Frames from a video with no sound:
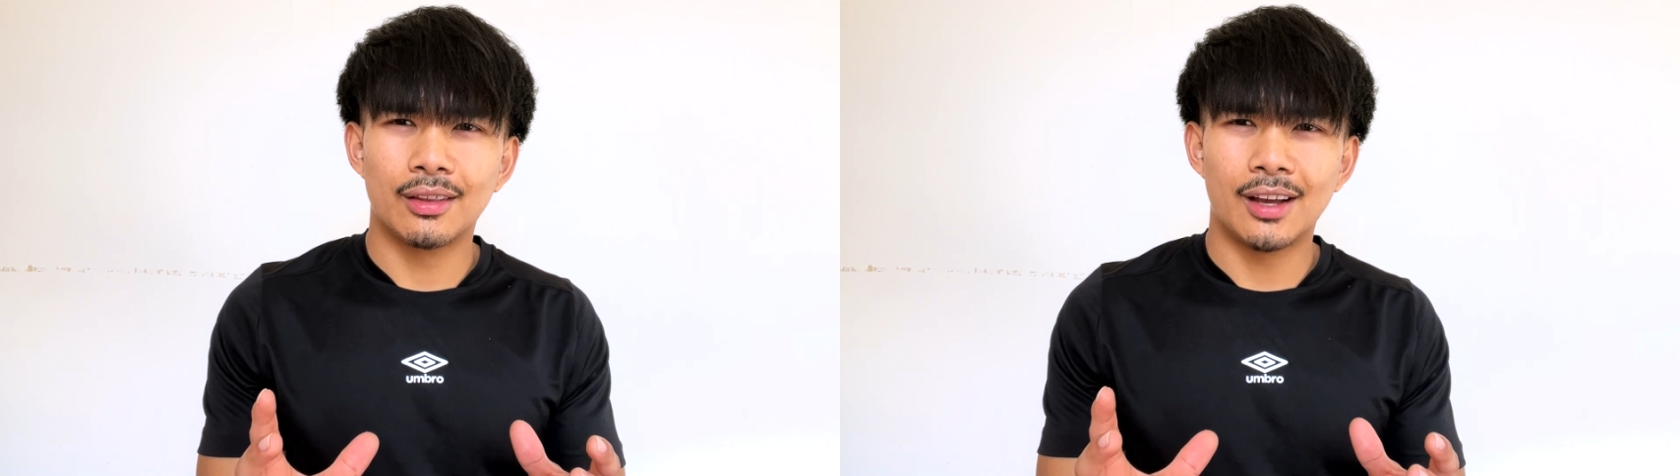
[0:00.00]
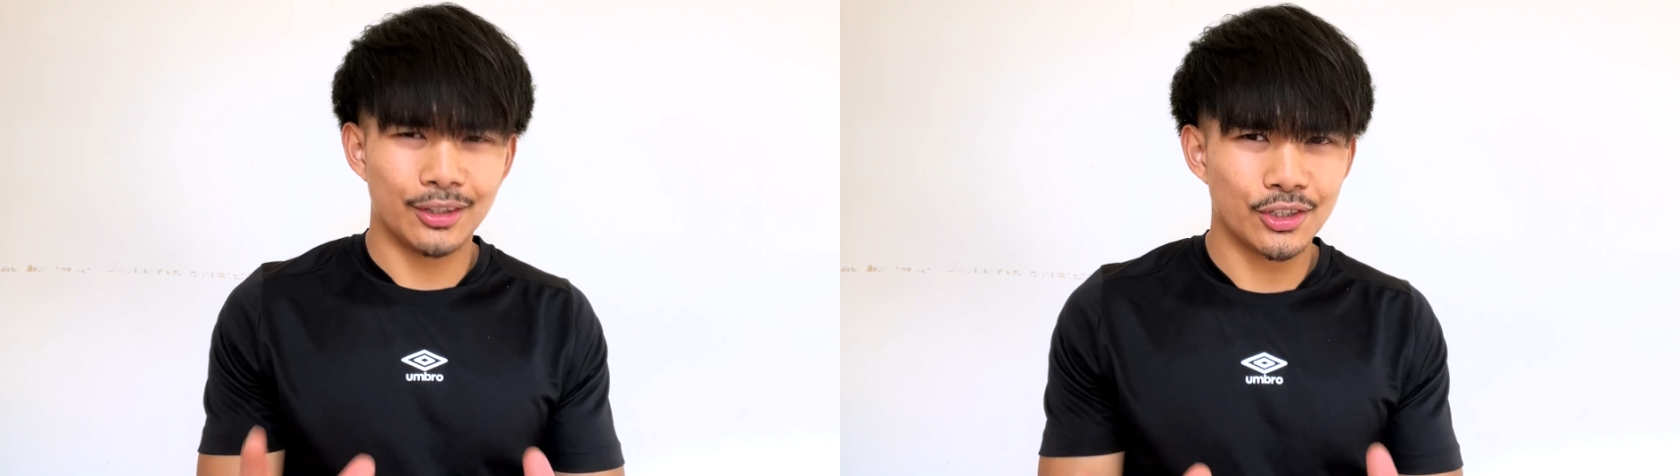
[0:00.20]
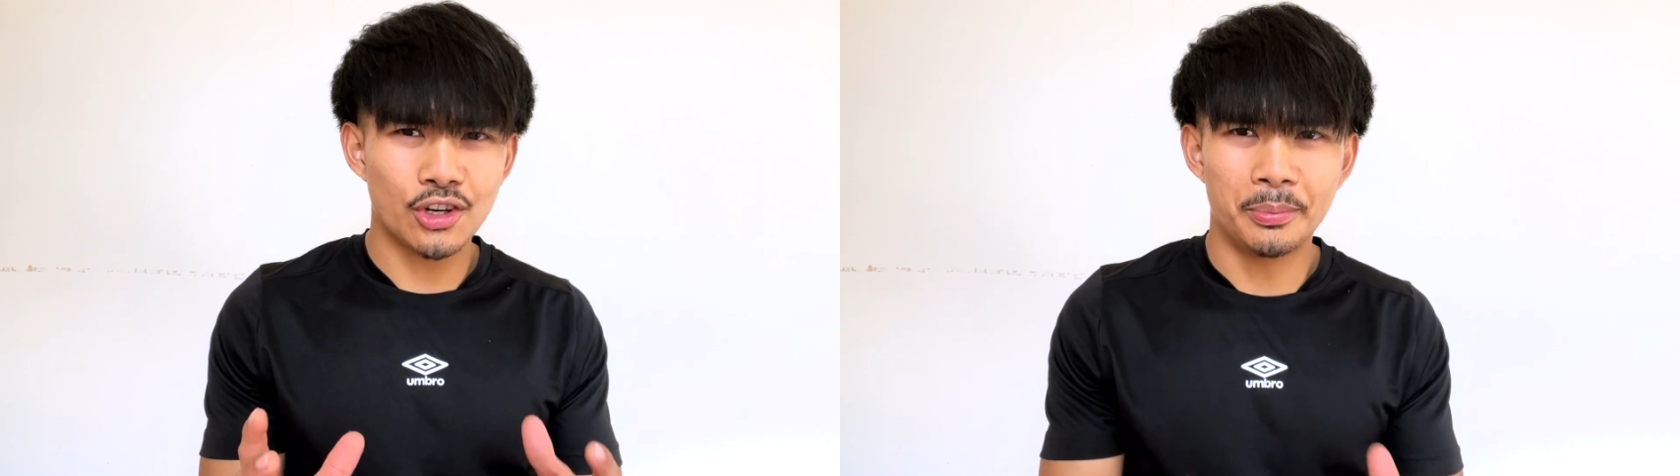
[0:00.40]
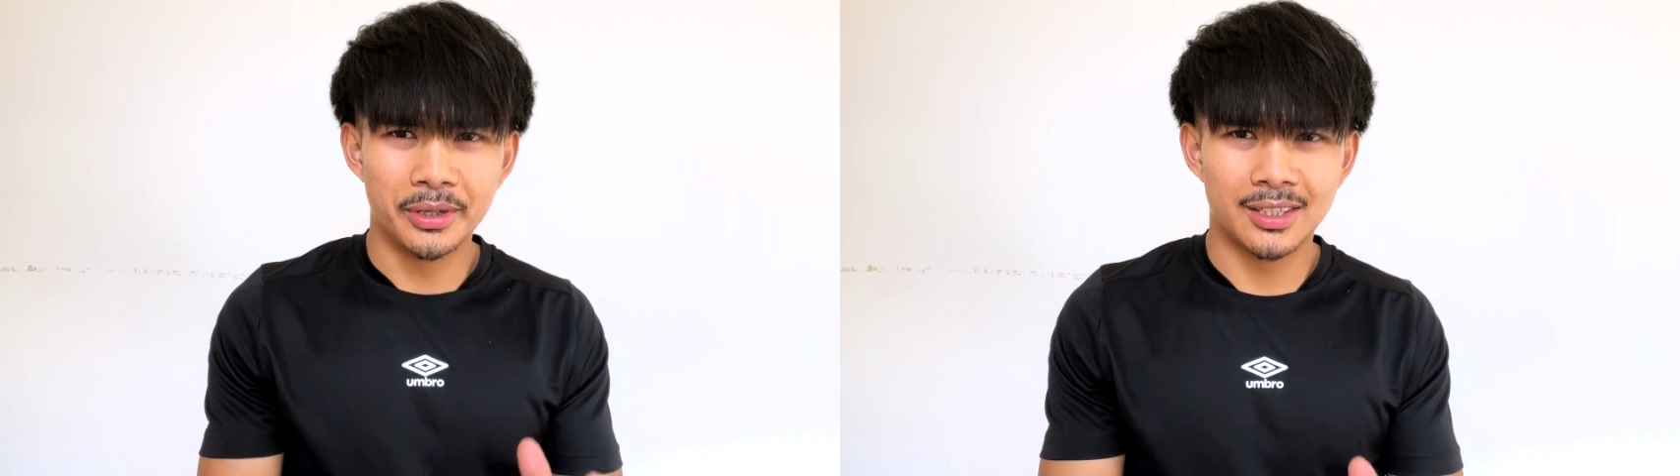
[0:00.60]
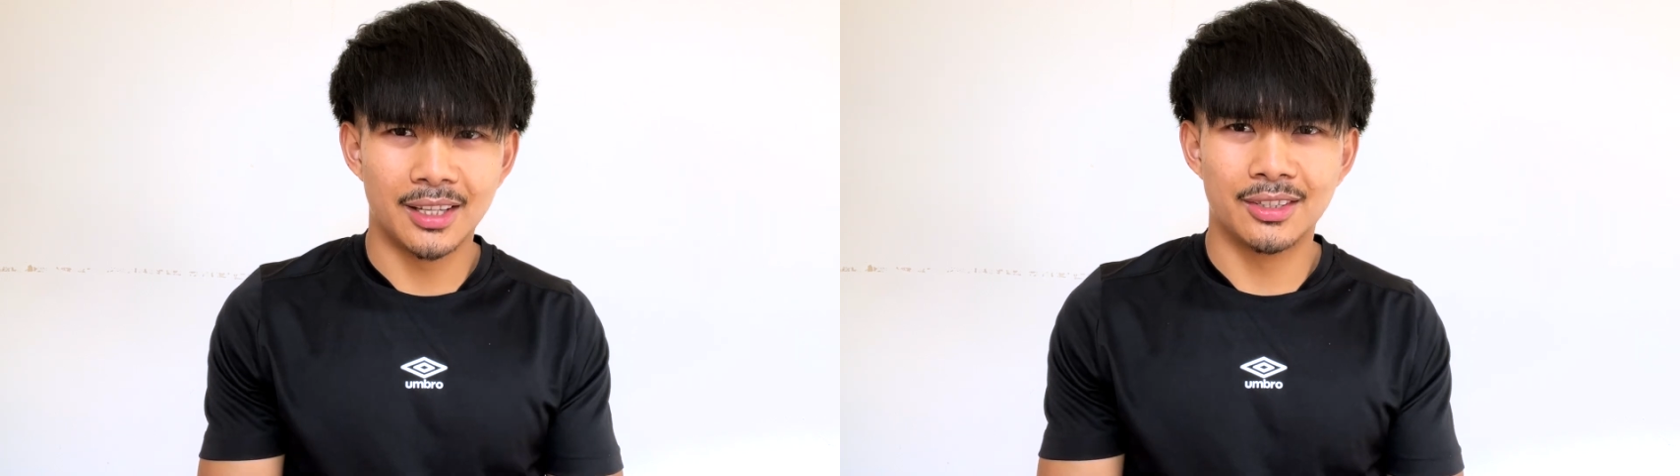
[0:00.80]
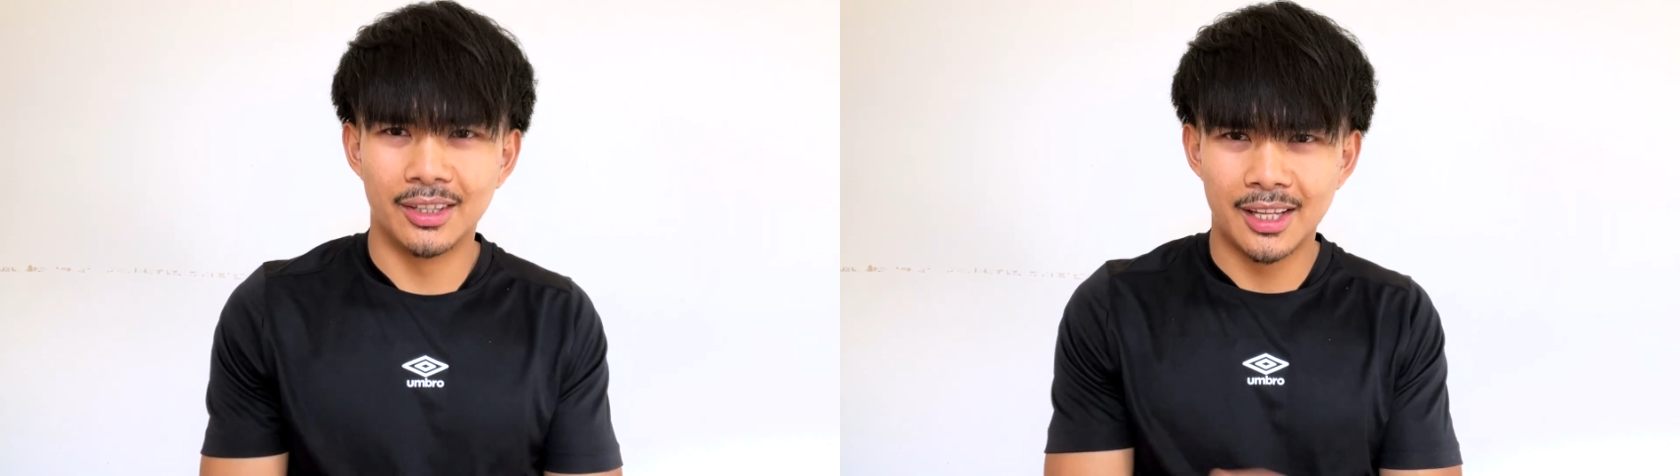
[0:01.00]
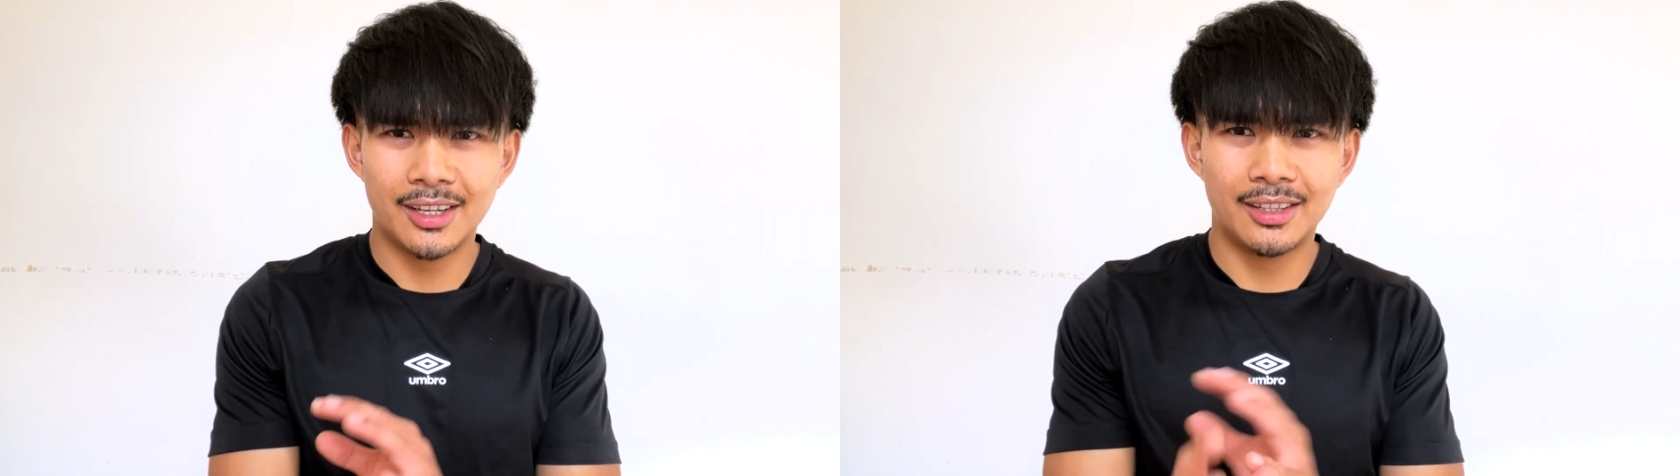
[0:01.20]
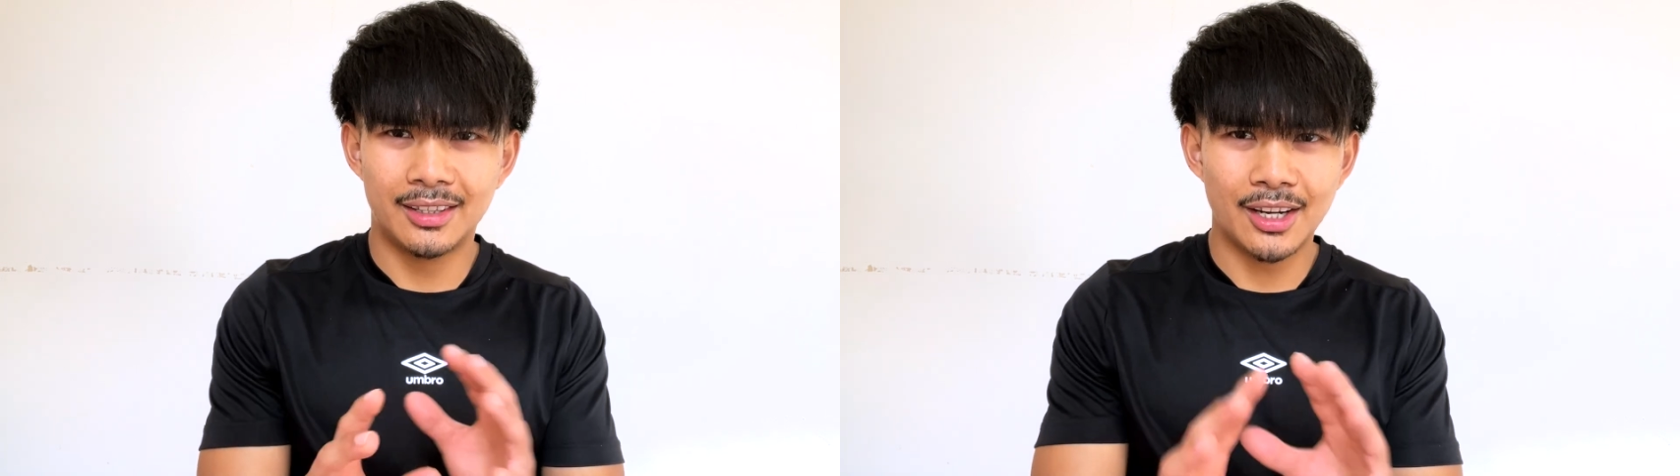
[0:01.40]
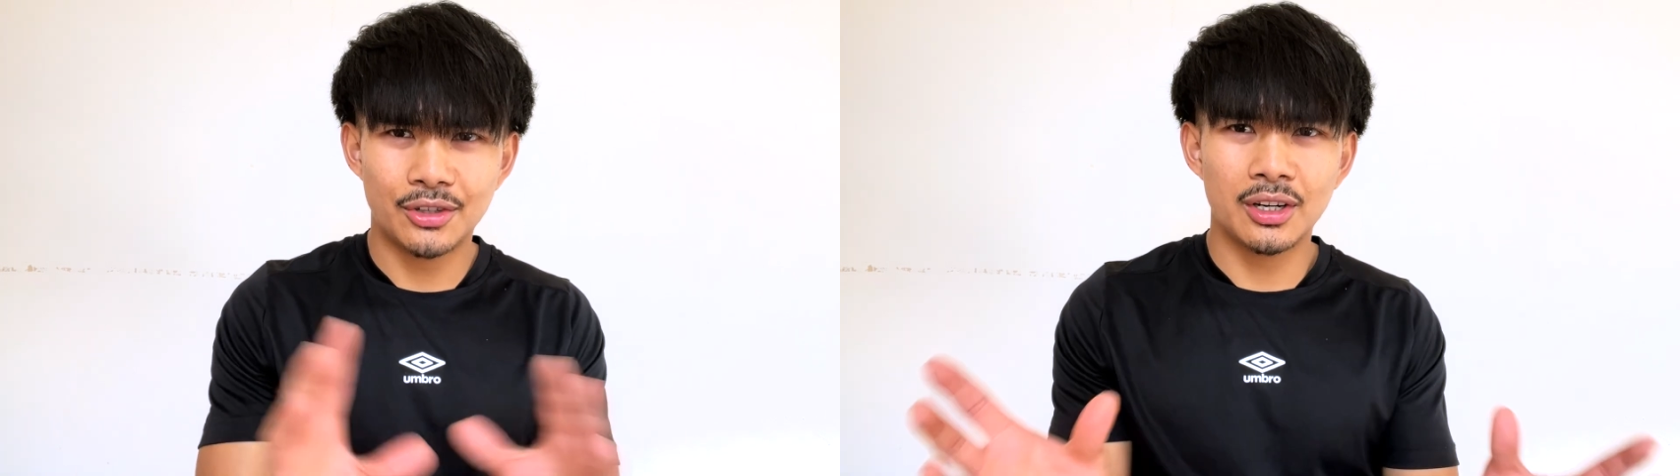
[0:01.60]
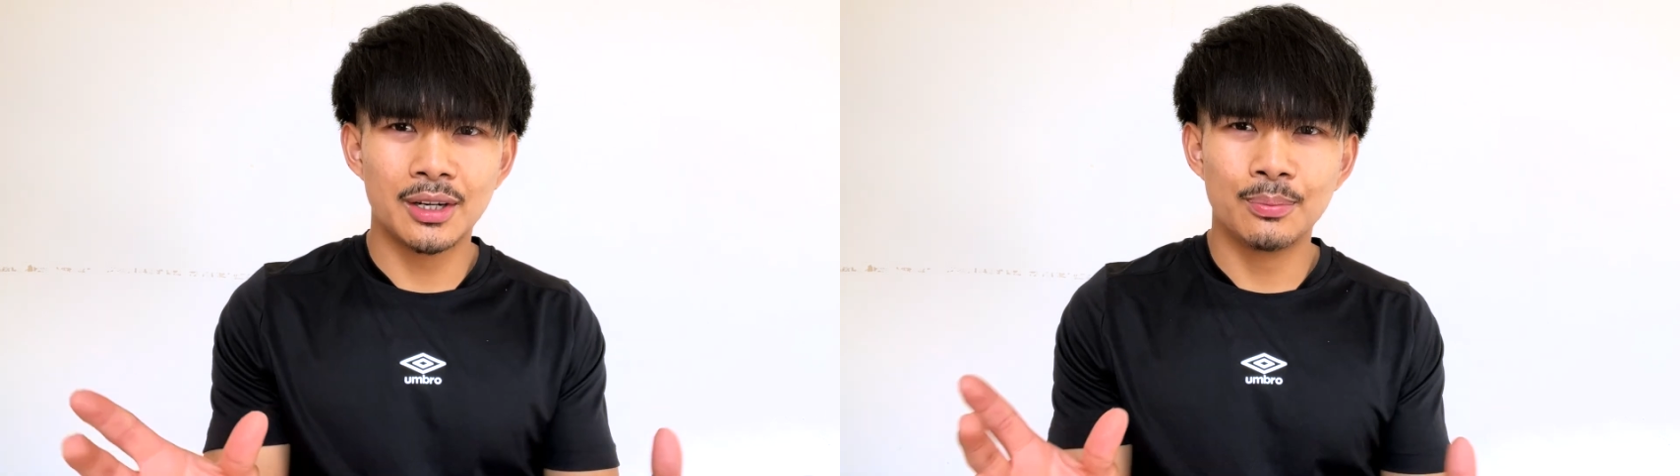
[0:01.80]
at the shopping center. Their
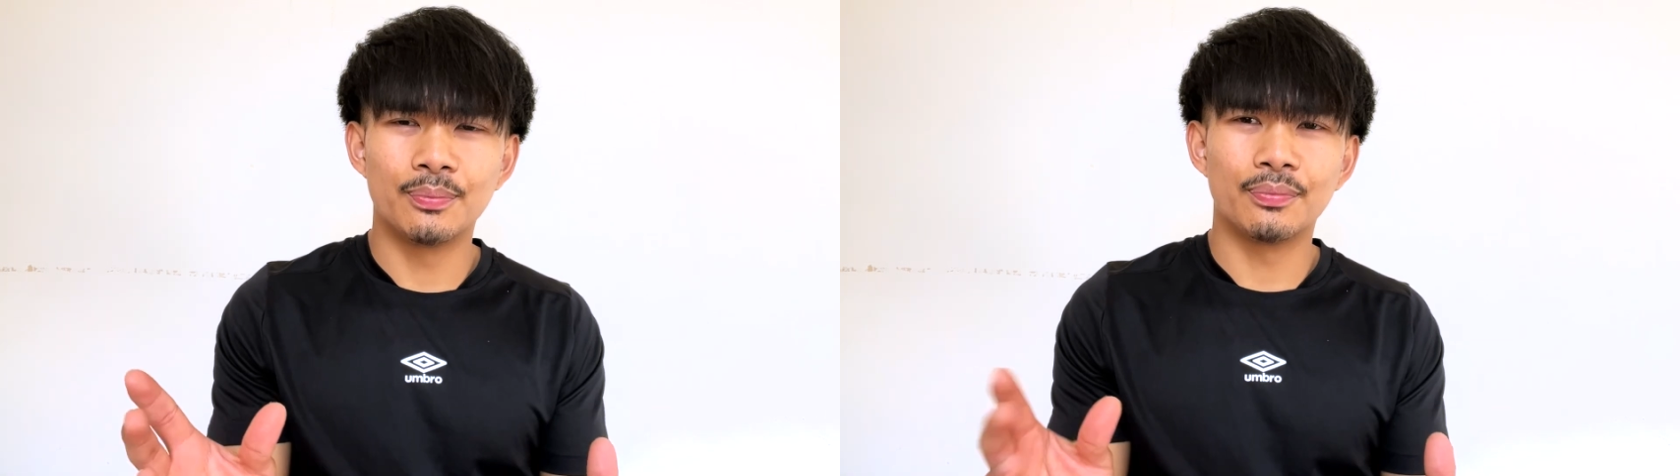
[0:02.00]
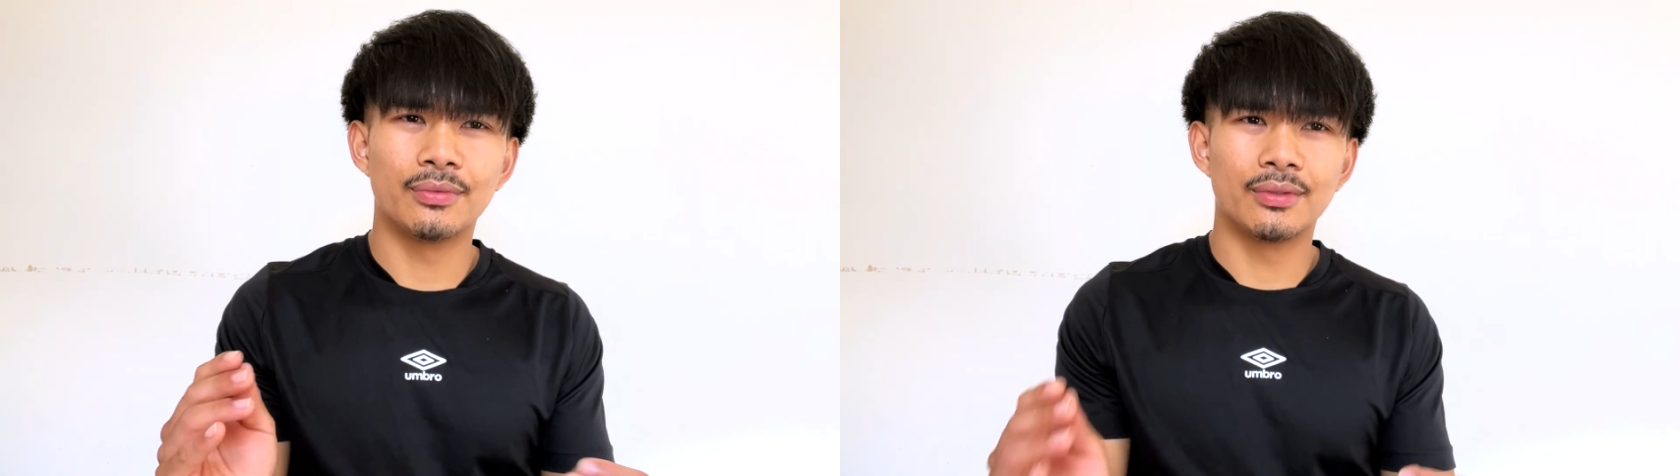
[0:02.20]
dream